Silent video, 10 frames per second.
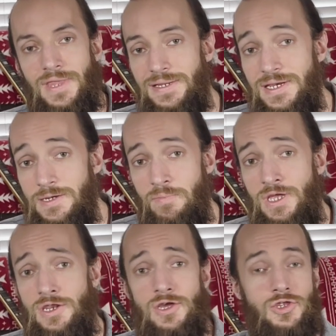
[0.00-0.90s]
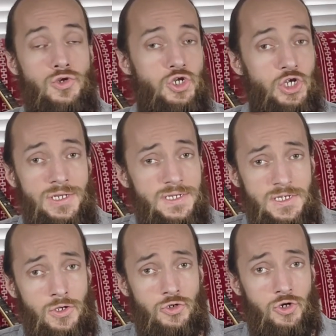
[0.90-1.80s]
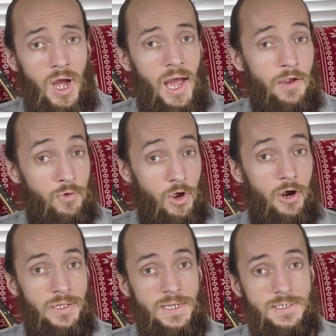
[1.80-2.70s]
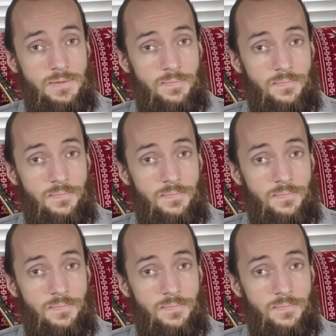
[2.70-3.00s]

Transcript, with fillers: that doesn't mean you shouldn't still try regardless.